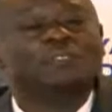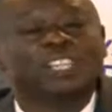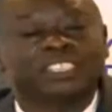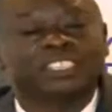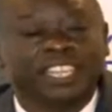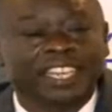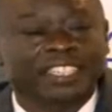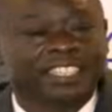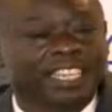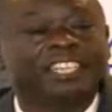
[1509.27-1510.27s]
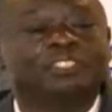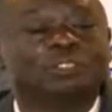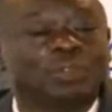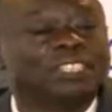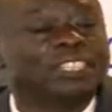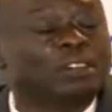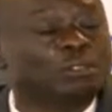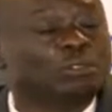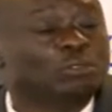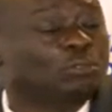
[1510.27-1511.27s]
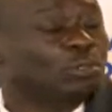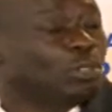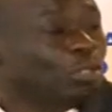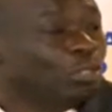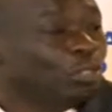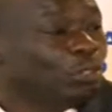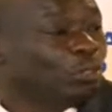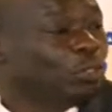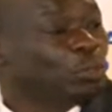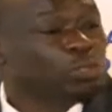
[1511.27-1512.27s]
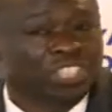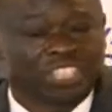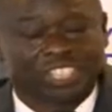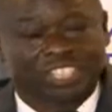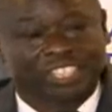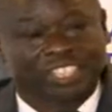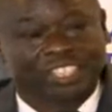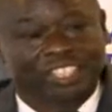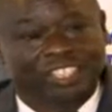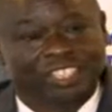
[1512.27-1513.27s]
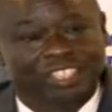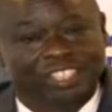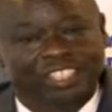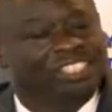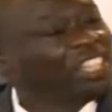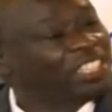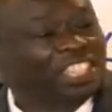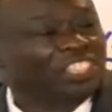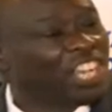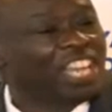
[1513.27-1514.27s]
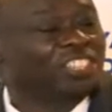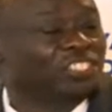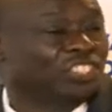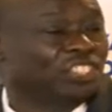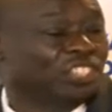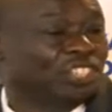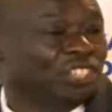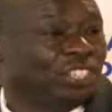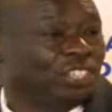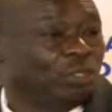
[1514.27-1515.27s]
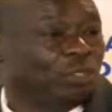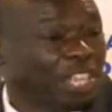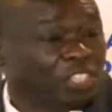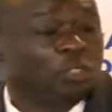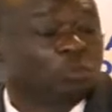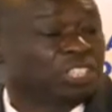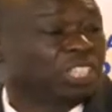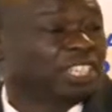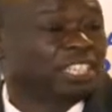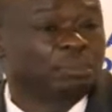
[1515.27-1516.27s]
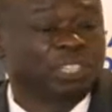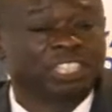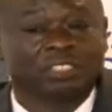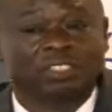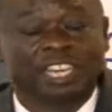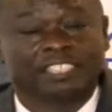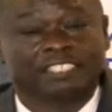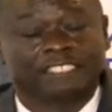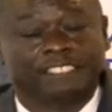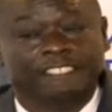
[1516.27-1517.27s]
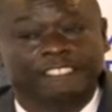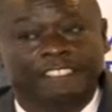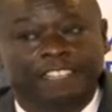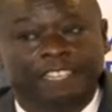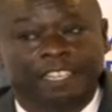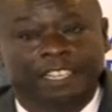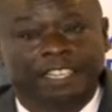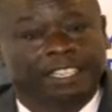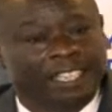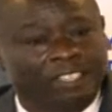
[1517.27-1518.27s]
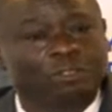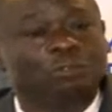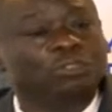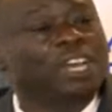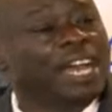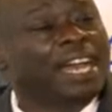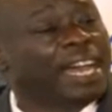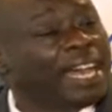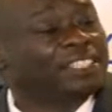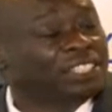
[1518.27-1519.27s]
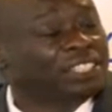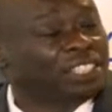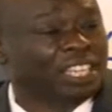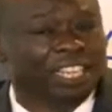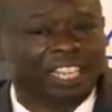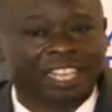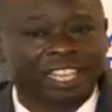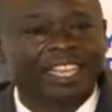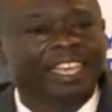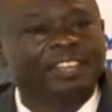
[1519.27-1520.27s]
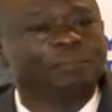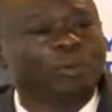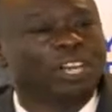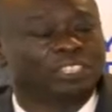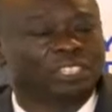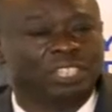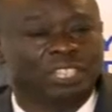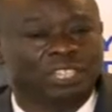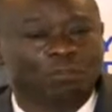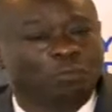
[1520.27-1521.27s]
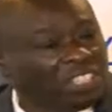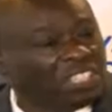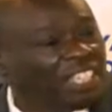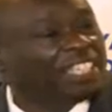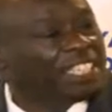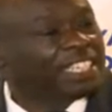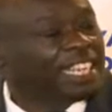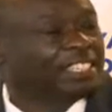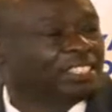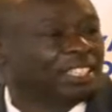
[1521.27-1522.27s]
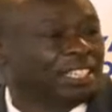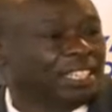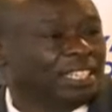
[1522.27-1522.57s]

Give us a net and show us how to, to use it. It's such a challenge to us, especially in the political class, that the youth are asking, enable us, facilitate us.